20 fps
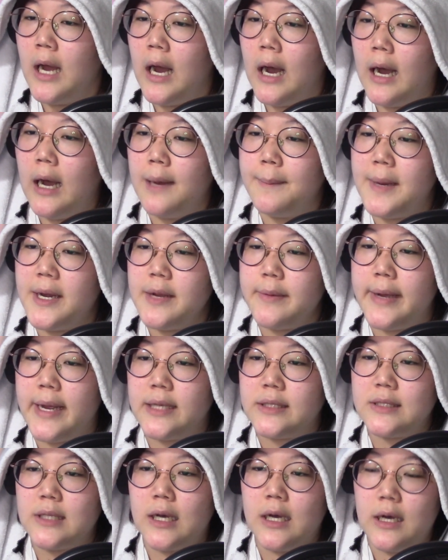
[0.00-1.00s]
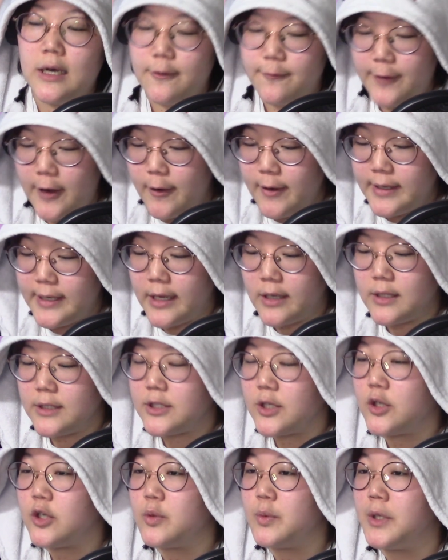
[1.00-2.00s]
Um, anyways, uh, Fairy Tail is
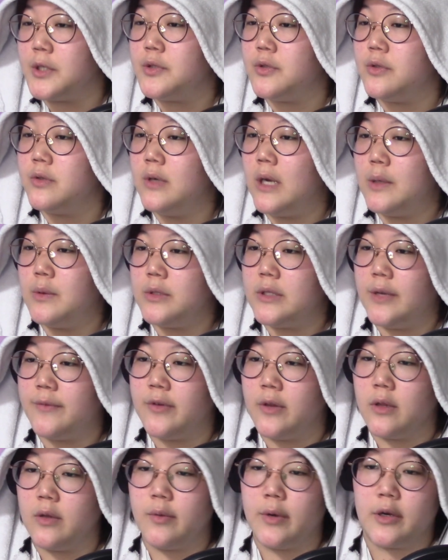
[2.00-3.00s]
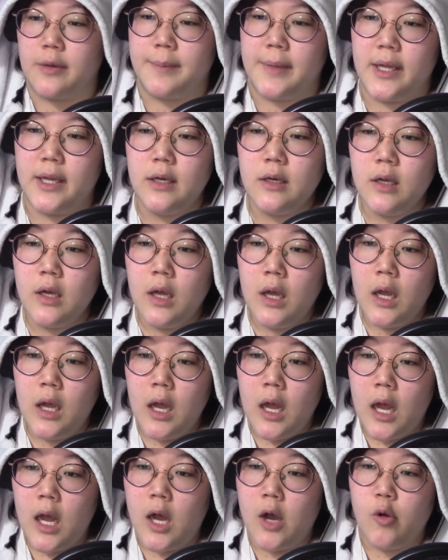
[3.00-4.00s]
a good one too. I would definitely recommend.
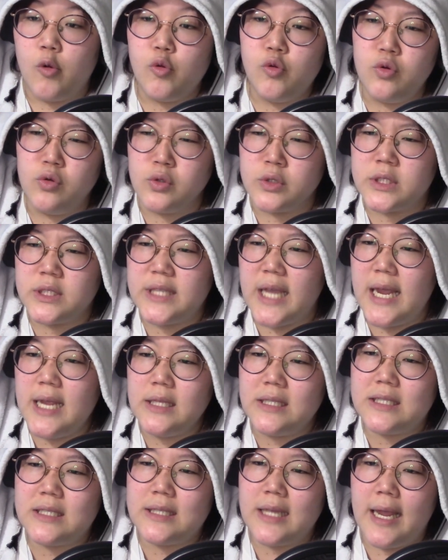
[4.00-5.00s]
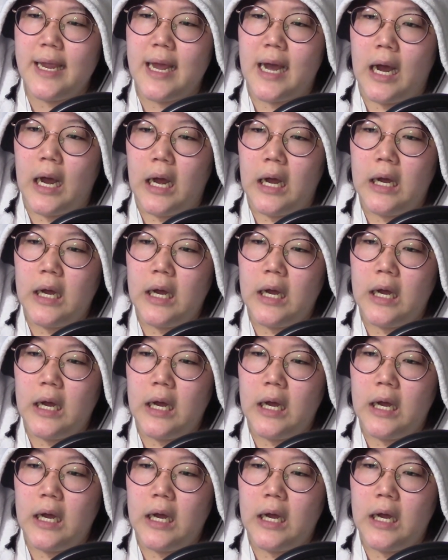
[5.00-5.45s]
Ooh, Saint Seiya,